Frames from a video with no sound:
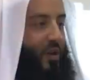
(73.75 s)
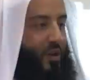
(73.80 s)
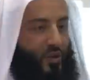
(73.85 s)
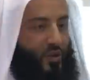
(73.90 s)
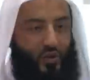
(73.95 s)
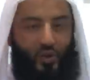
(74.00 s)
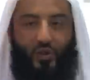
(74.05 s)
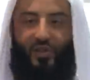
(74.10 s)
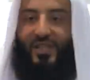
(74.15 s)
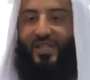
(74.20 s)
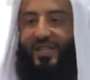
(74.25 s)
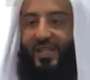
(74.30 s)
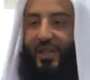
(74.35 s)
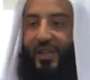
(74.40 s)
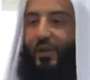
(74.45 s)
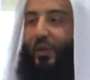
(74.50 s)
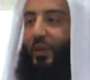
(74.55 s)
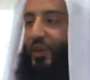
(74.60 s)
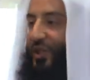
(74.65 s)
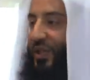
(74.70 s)
So the
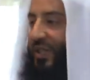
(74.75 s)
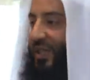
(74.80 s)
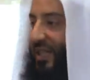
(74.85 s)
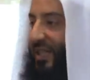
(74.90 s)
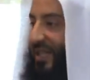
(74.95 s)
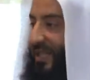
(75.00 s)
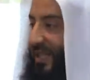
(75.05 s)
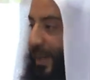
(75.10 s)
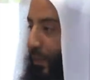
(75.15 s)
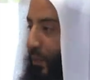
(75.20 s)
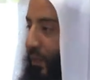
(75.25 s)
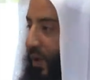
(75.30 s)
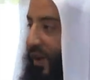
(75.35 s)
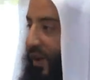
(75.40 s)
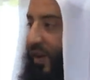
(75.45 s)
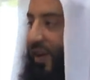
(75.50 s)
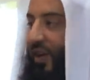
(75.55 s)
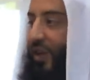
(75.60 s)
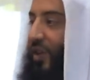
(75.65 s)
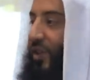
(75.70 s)
solution is
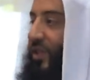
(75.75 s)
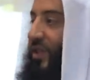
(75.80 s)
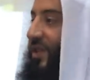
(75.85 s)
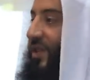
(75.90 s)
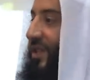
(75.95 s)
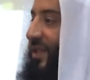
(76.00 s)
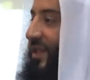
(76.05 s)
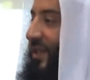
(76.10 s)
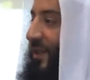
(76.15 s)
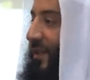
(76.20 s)
somewhere else.